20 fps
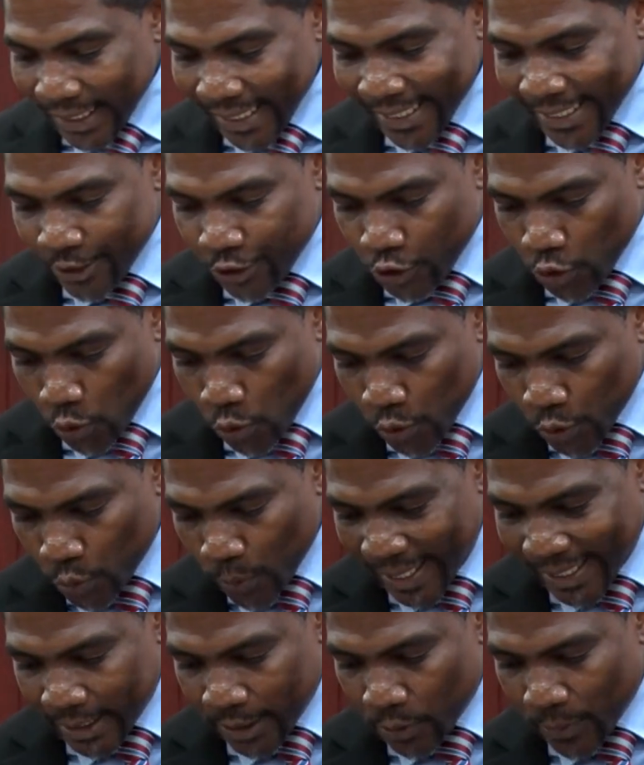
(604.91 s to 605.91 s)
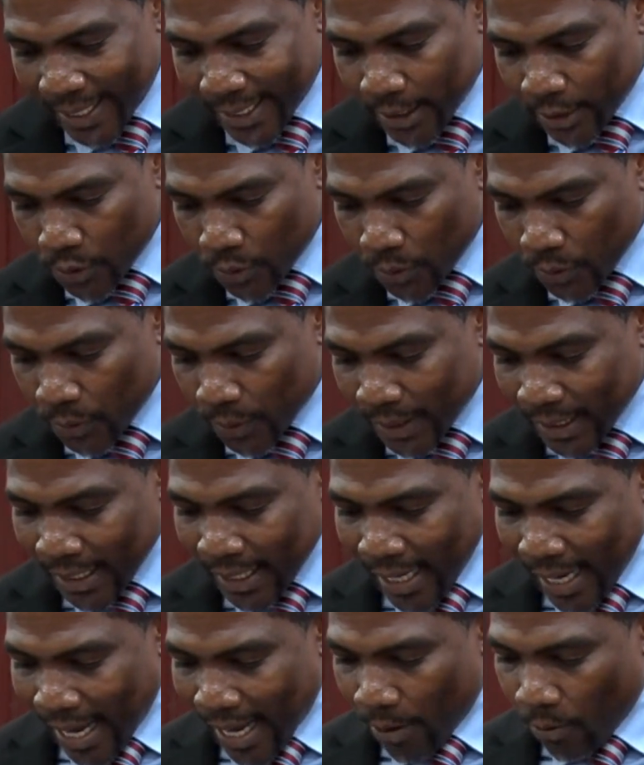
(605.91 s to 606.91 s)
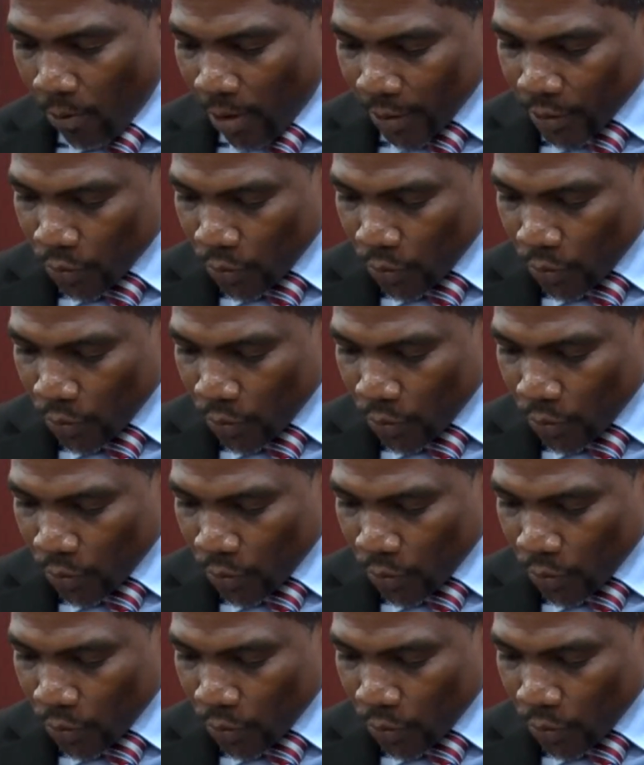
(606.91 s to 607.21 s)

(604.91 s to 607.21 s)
In June 2022, I want